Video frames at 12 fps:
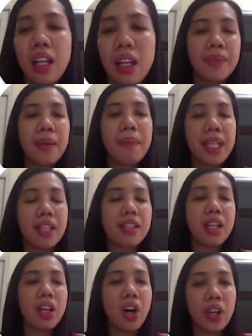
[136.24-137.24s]
Because a
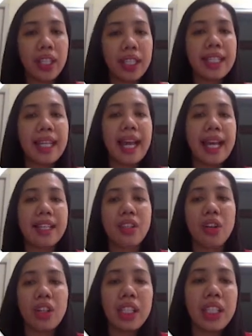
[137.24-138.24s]
coin has
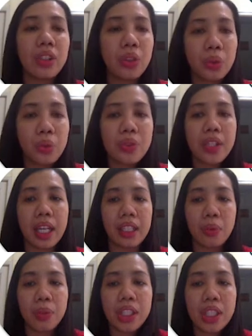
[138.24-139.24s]
only two sides,
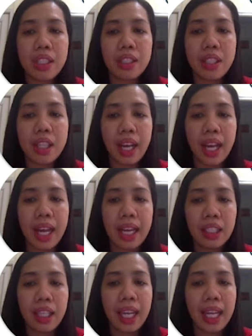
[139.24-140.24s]
which is the head
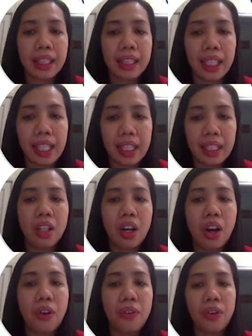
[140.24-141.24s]
and tail,
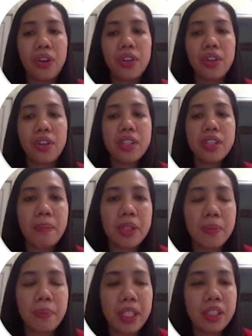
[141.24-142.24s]
of course the sample
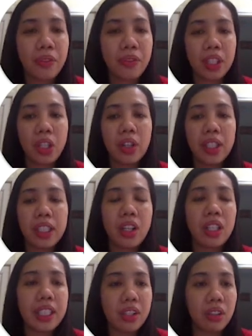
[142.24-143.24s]
space of a coin
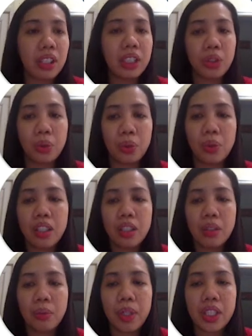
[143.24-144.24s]
is only two,
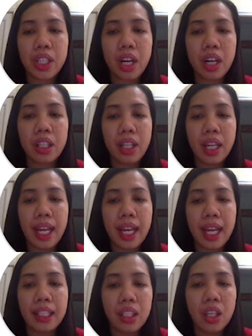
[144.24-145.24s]
which are
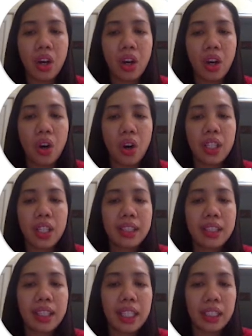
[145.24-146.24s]
head or
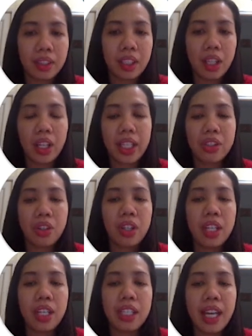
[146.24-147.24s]
tail. Okay, so
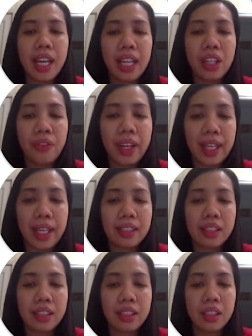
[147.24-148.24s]
the N of S,
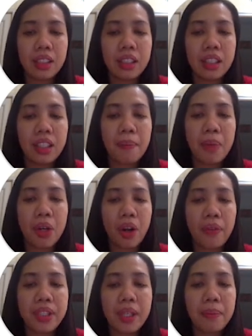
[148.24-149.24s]
the number of
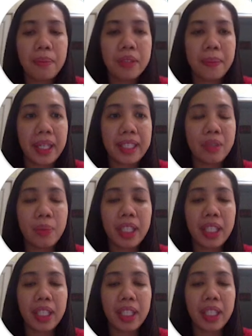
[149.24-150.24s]
sample space, we can
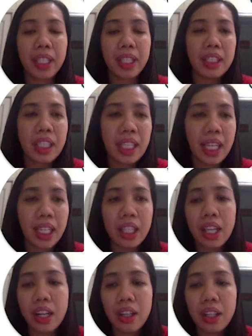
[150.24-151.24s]
write it in
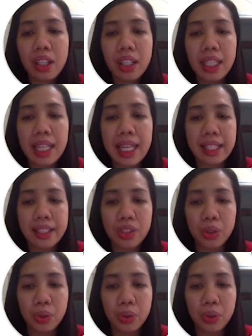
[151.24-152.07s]
here is 2.